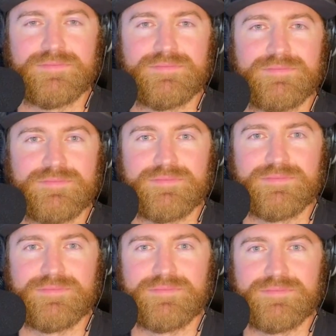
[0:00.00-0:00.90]

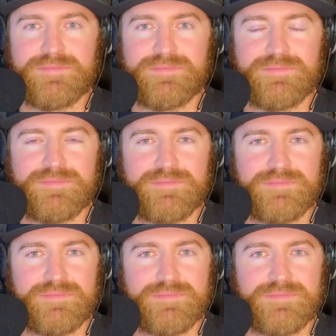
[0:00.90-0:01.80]

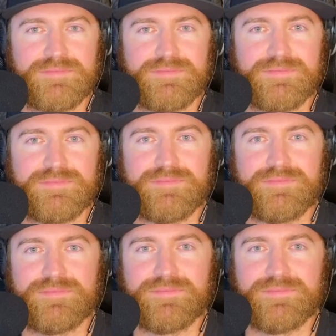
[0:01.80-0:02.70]

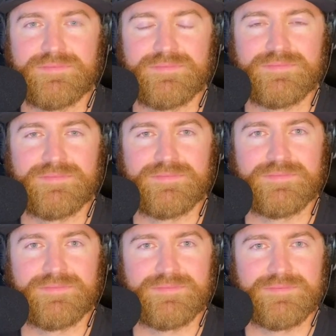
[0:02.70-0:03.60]

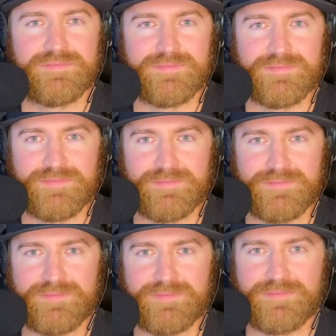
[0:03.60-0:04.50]

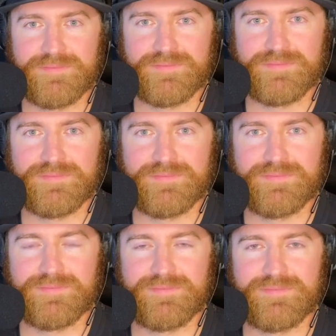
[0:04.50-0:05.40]

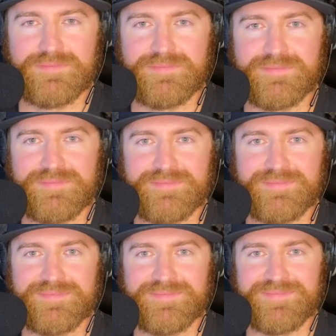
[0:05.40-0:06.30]

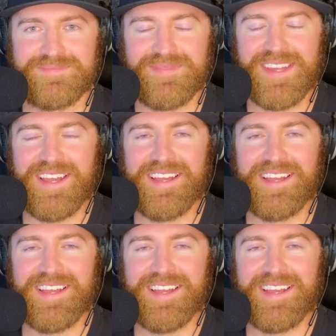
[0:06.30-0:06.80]
No words are spoken by the person on screen.